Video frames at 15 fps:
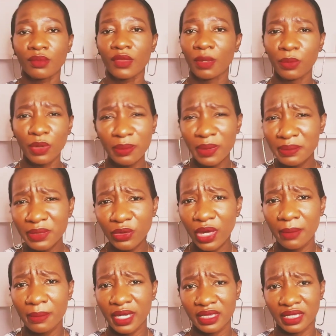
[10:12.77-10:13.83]
probably you
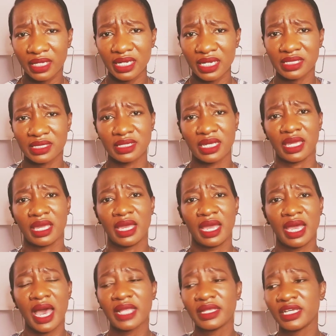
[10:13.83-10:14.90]
come back the next day,
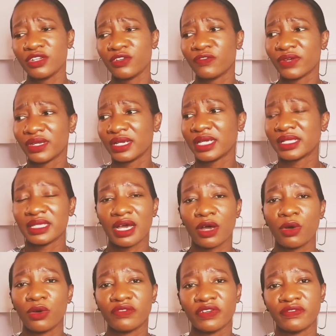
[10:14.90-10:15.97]
and then you find like there are
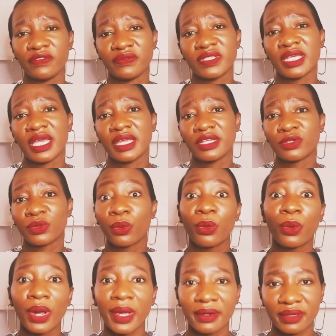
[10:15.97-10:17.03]
over 58
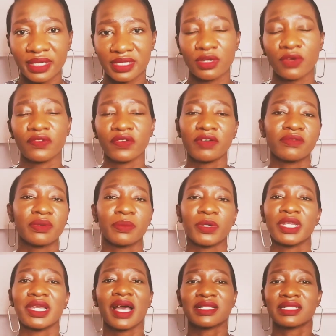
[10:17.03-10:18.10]
queries of
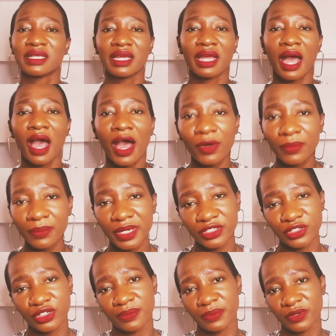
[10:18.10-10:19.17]
everybody asking how much
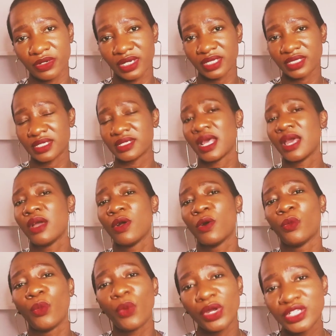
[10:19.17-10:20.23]
your product is,
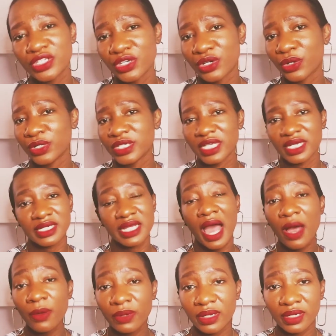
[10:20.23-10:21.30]
what's your contact,
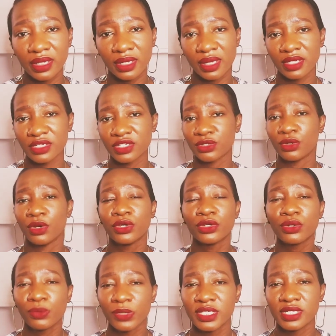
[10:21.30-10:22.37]
how can I get you. You're
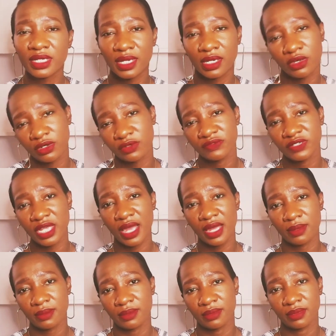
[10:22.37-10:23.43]
wasting a lot of
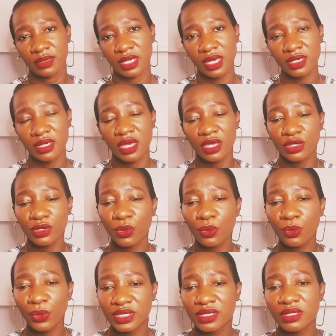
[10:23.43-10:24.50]
time. Yeah, you're
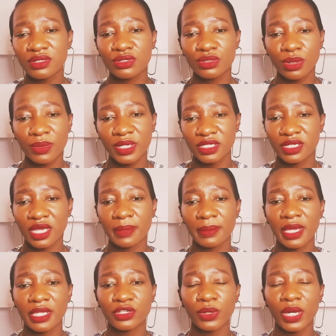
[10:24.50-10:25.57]
wasting so much time,
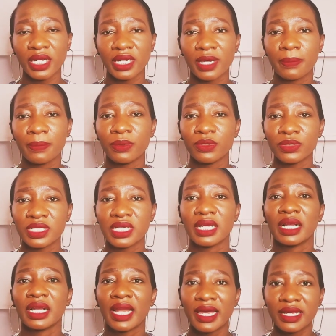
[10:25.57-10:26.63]
and you end up losing
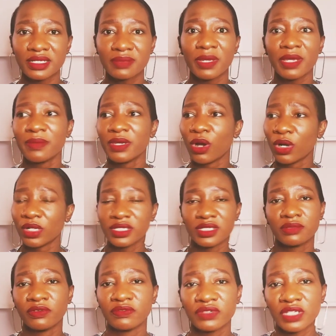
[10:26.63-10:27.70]
clients. Maybe all these
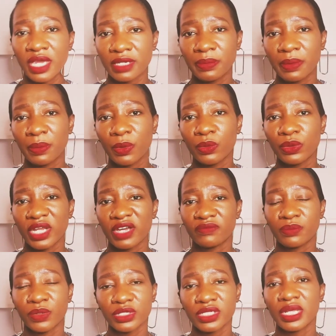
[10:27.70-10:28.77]
58 people would have
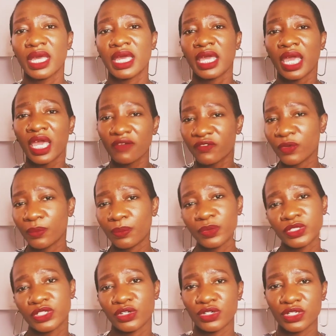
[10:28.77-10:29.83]
bought if you
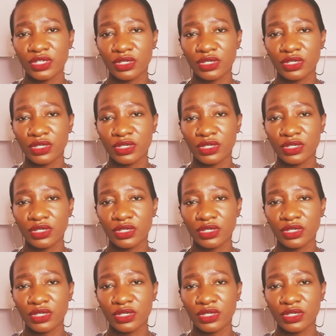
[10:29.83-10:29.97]
put your